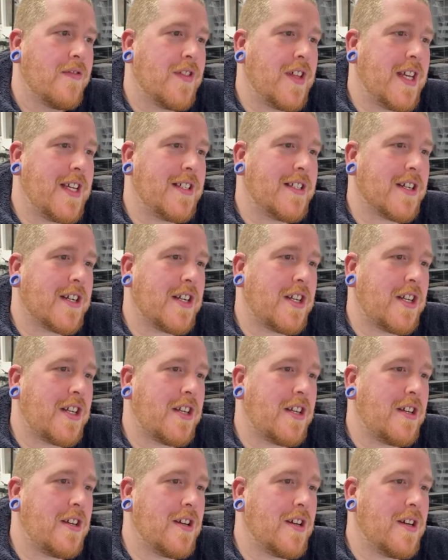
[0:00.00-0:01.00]
These are
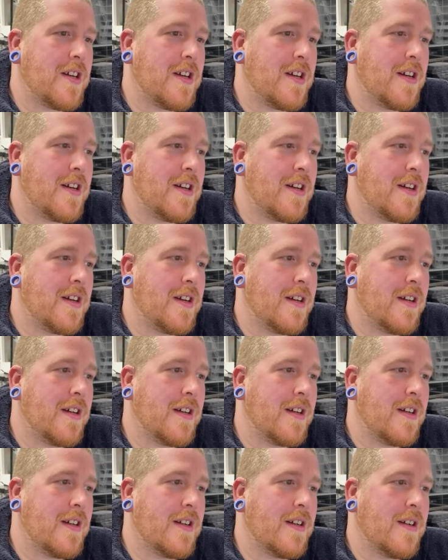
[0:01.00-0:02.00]

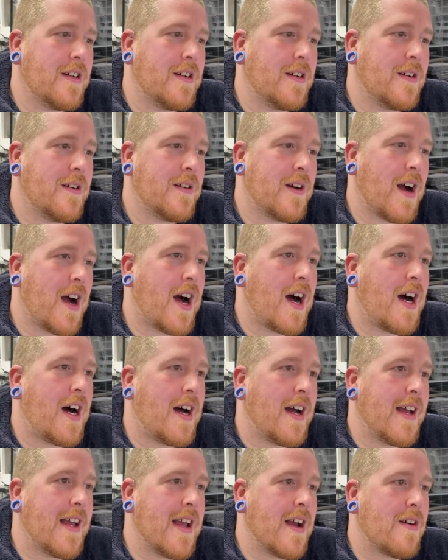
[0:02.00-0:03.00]
cute.
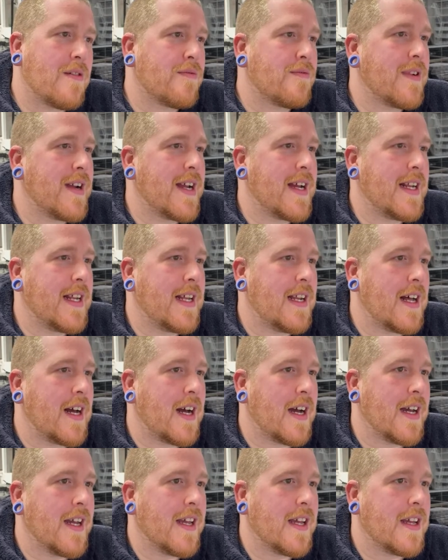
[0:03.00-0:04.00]
I really
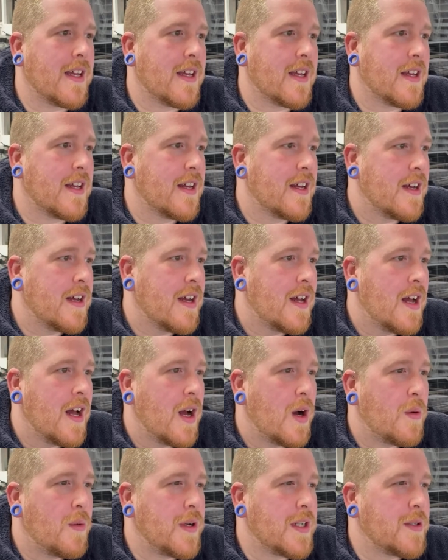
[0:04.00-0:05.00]
like.
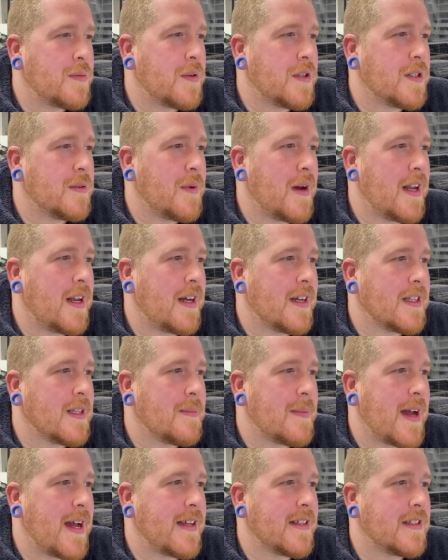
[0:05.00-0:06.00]
Which one do I like the
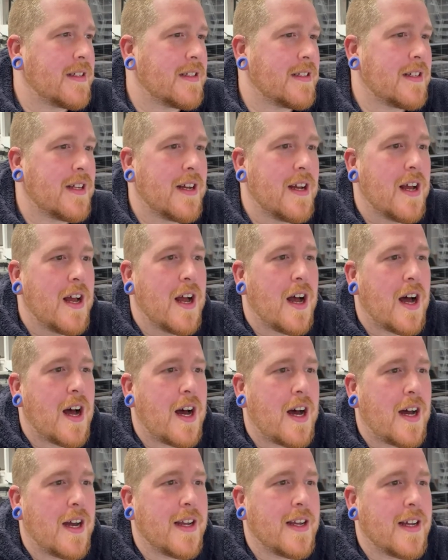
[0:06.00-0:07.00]
best?
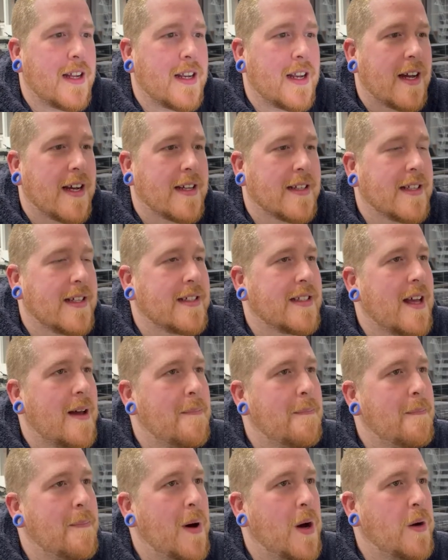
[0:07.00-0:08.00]
I like this
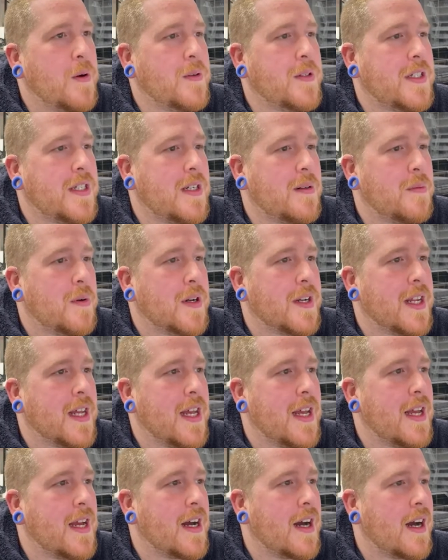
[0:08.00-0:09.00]
emoji one
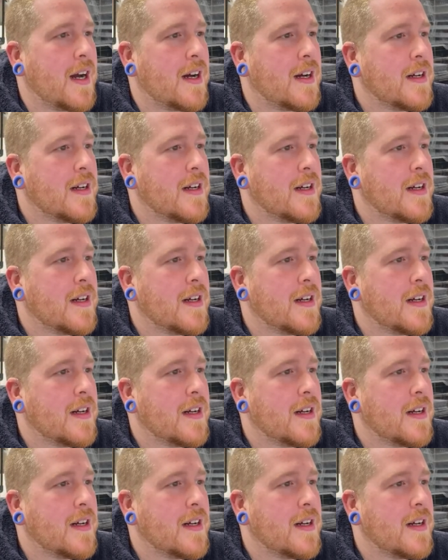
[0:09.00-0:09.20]
here.